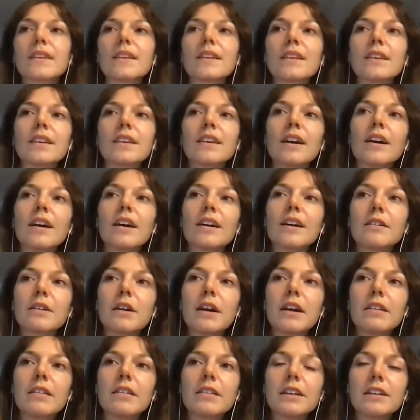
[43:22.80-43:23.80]
Yeah,
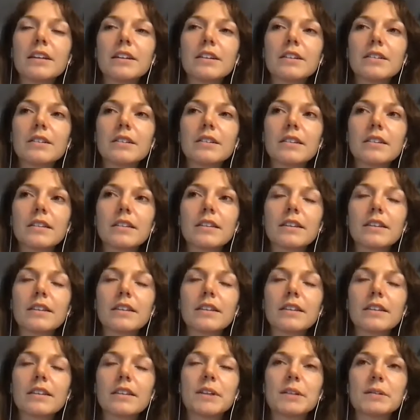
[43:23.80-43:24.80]
I think
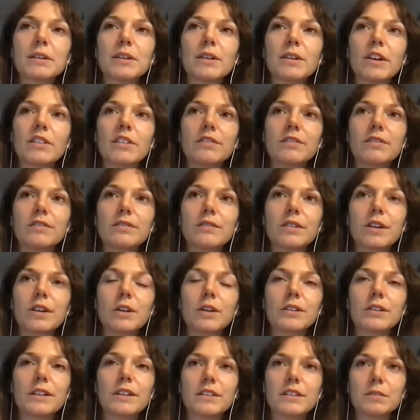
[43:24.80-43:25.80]
that reminds me a lot of
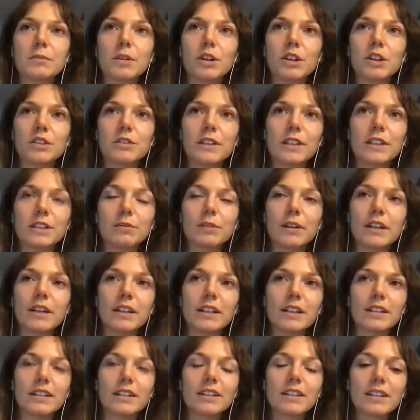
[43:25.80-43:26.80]
Ottessa Moshfegh's
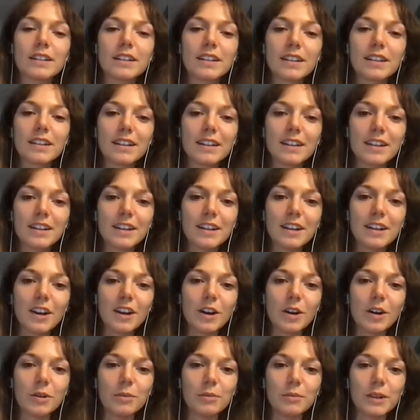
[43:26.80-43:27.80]
writing,
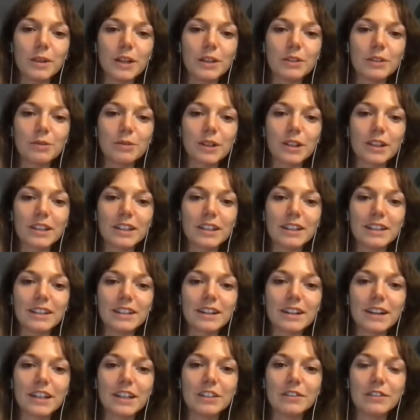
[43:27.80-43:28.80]
and really
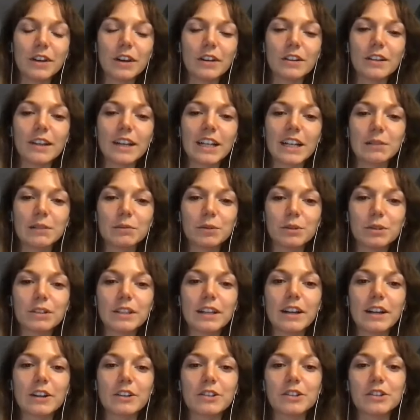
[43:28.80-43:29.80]
kind of unlikable
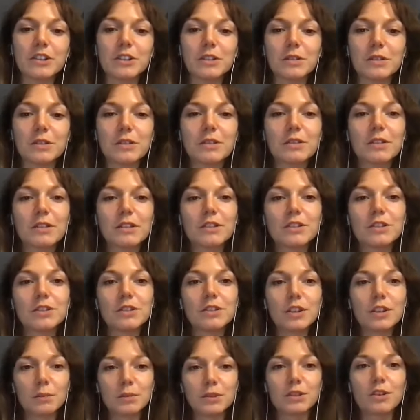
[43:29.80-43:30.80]
characters. She
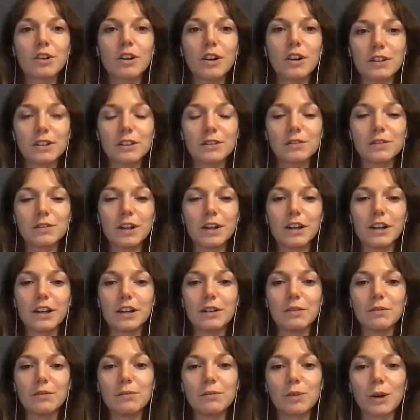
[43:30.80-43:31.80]
comes across
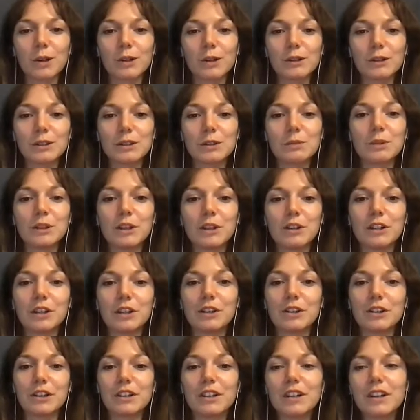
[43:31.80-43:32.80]
very morally
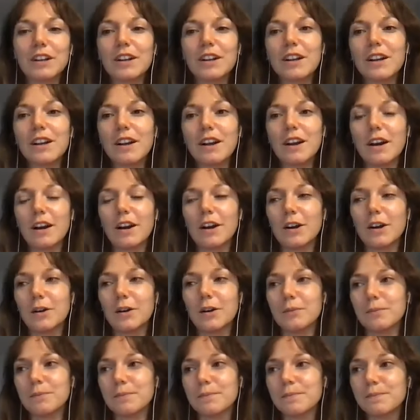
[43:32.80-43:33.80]
superior,
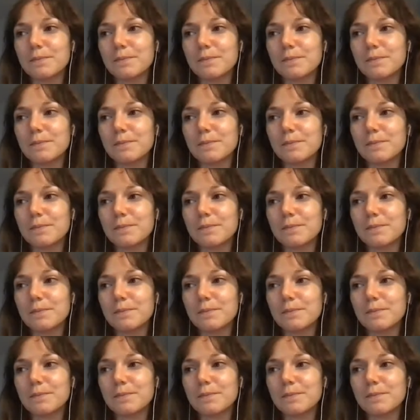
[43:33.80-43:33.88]
but